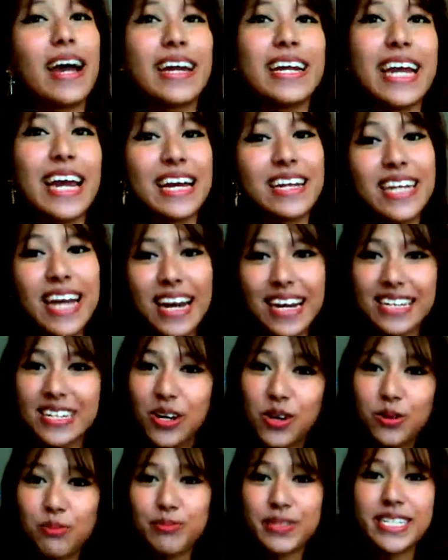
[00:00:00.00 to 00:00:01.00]
I had
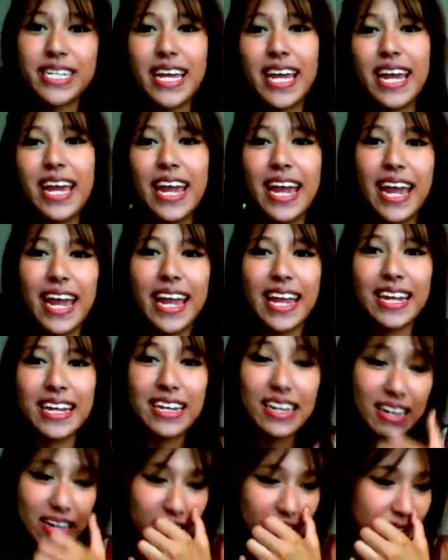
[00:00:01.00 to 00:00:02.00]
high hopes.
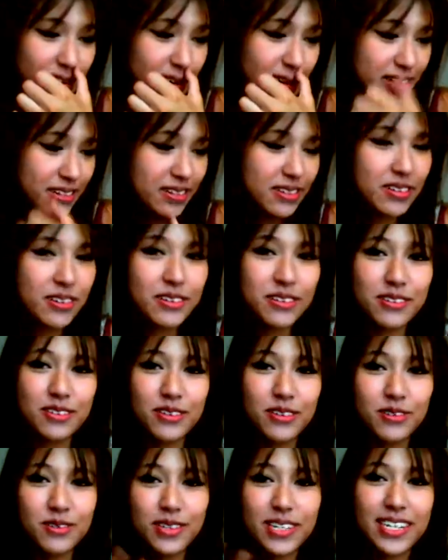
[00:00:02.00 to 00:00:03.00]
And,
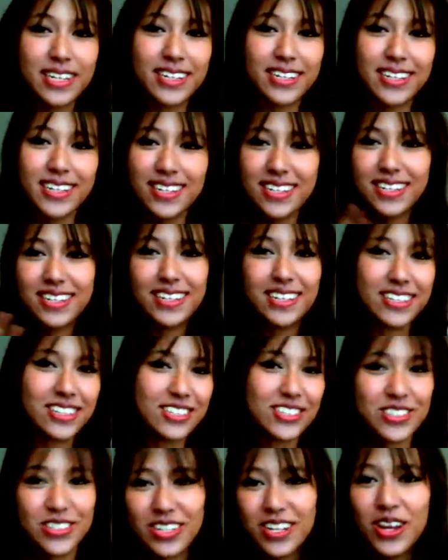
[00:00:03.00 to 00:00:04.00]
only
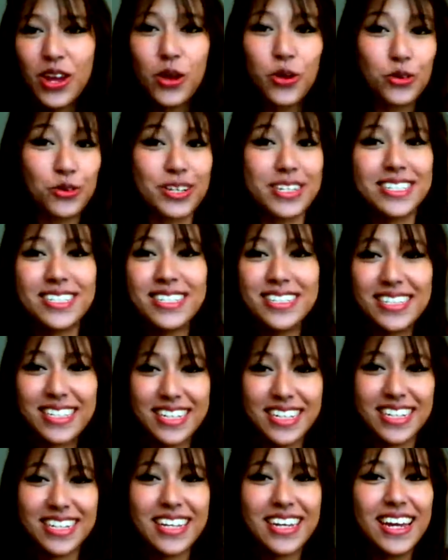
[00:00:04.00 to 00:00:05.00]
just
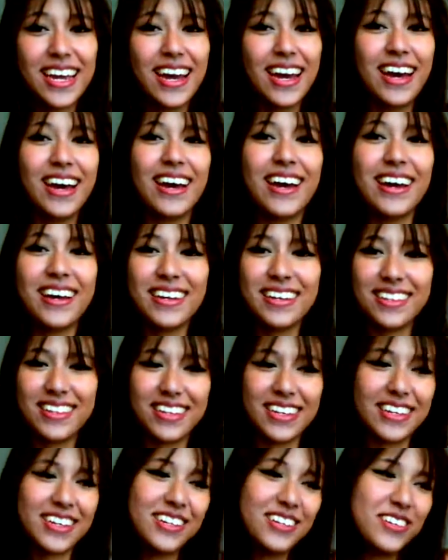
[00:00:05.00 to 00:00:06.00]
recently,
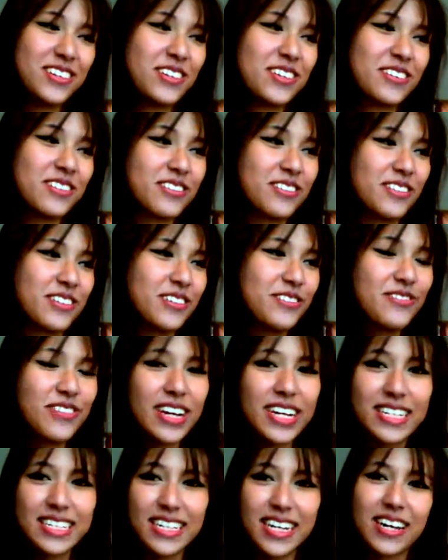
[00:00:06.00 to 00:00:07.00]
like, you
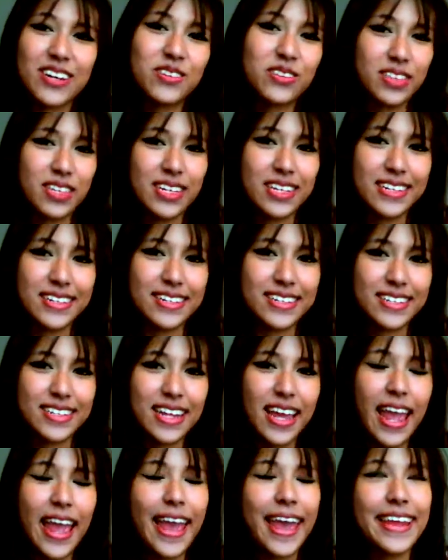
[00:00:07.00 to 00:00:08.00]
find out things.
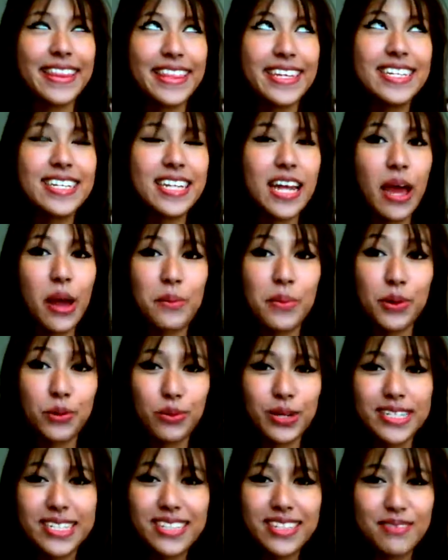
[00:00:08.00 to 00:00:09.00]
And this time,
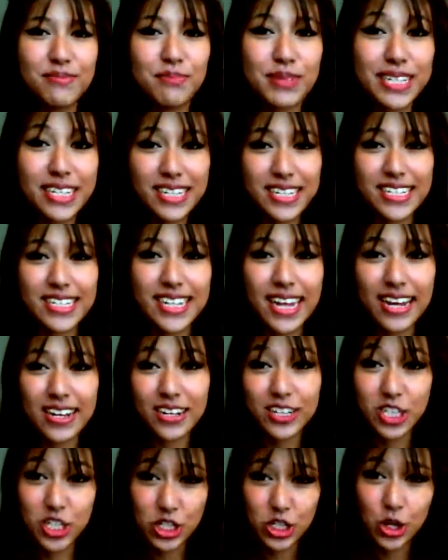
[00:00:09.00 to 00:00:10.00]
it wasn't because I
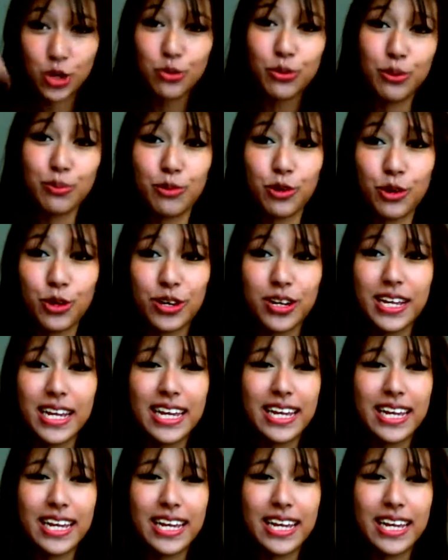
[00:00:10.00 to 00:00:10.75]
got to know him more.